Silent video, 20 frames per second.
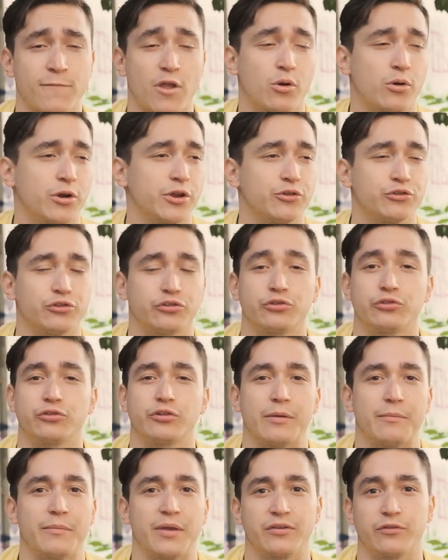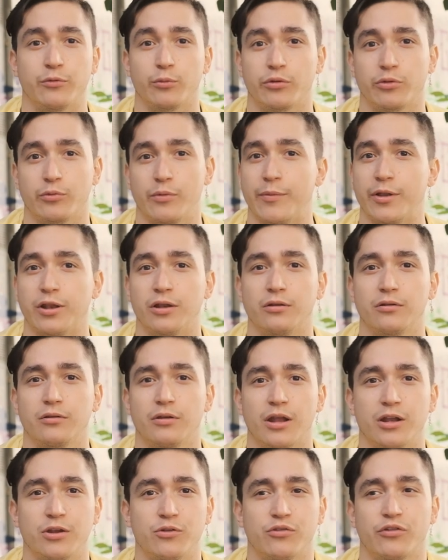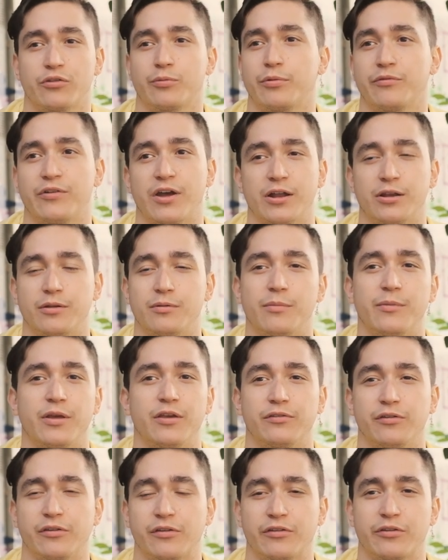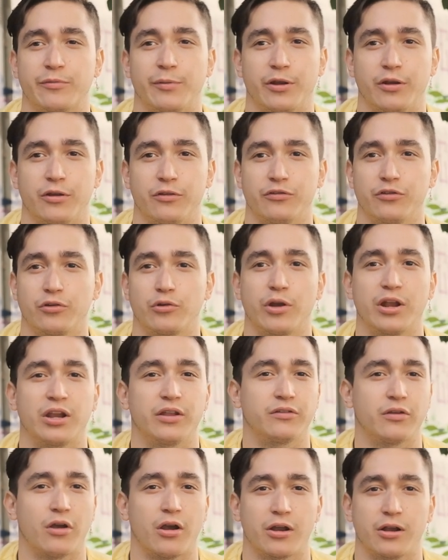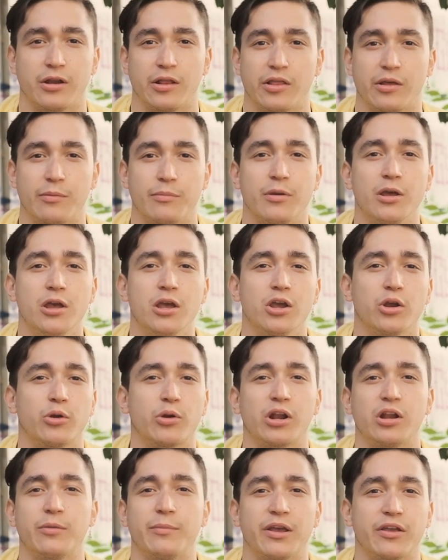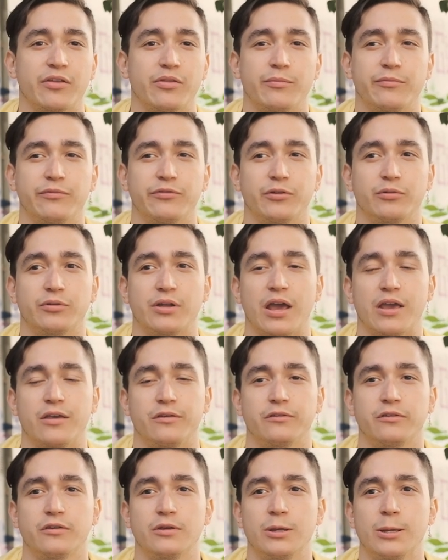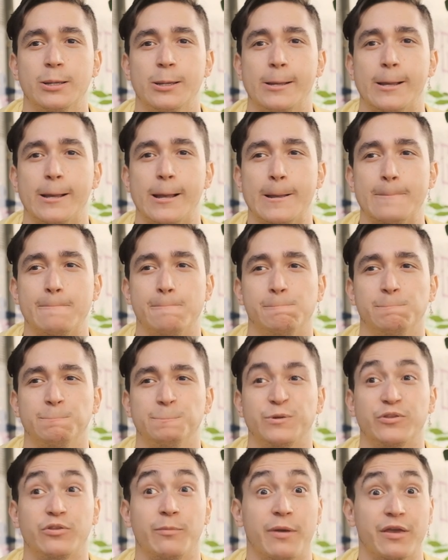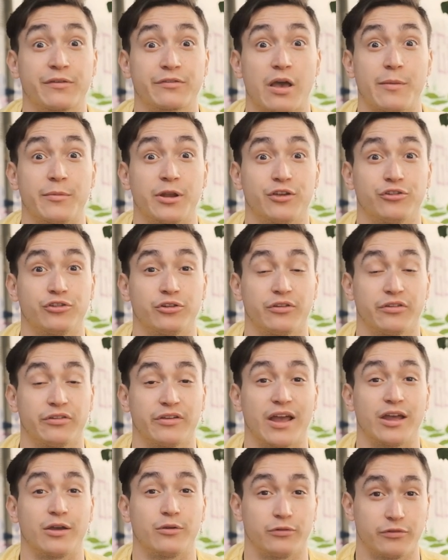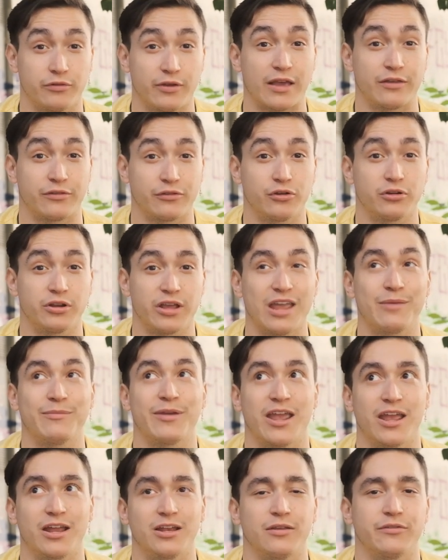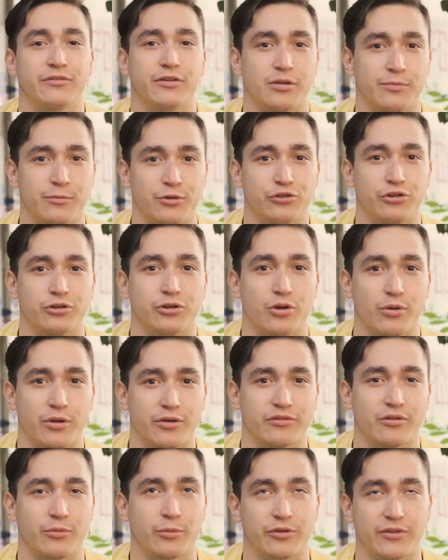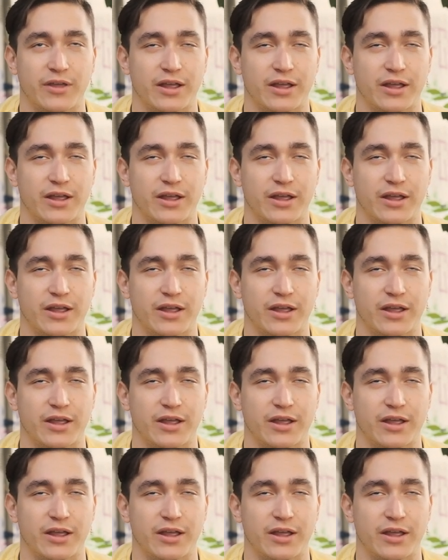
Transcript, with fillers: Or you're just amazing with women and you just provide an amazing experience. You're great at talking to them, great at making them feel nice. Um, but the best combination is a guy who has good game and he's on a mission going somewhere.